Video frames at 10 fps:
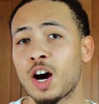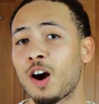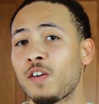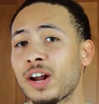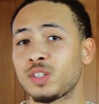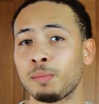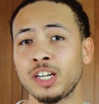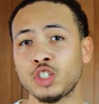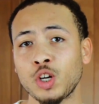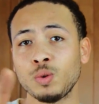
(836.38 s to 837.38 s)
All right, so
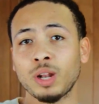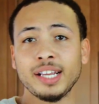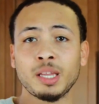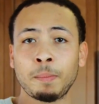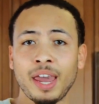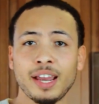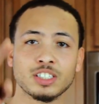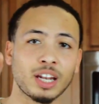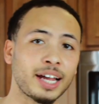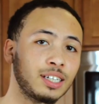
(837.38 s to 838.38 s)
make sure you like the
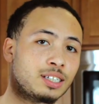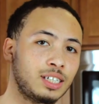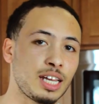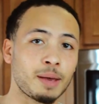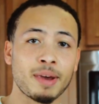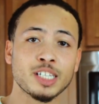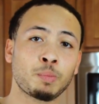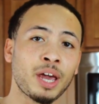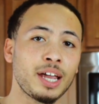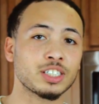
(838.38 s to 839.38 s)
page, like the DMS
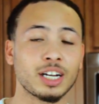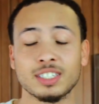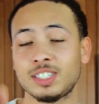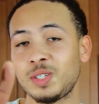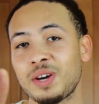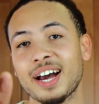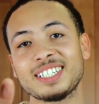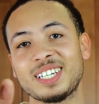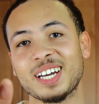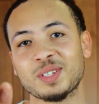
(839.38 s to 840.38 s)
page, and I'll see you
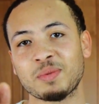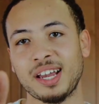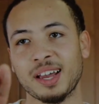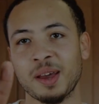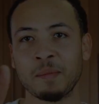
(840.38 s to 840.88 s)
guys next week.